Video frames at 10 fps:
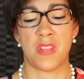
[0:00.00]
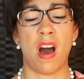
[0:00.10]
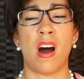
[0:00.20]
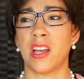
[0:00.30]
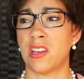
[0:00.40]

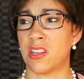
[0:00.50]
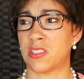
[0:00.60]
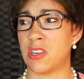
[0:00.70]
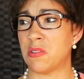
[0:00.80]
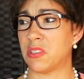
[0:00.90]
I can
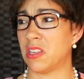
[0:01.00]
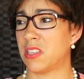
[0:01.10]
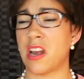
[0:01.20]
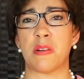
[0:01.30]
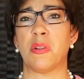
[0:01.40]
excuse the
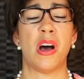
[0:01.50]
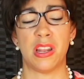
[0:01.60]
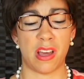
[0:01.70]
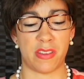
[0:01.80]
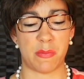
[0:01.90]
terrible,
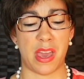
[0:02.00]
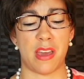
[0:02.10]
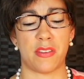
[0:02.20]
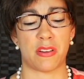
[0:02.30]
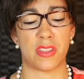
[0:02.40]
unloving
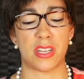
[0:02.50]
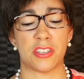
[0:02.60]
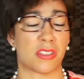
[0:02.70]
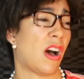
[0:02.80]
behavior of the teachers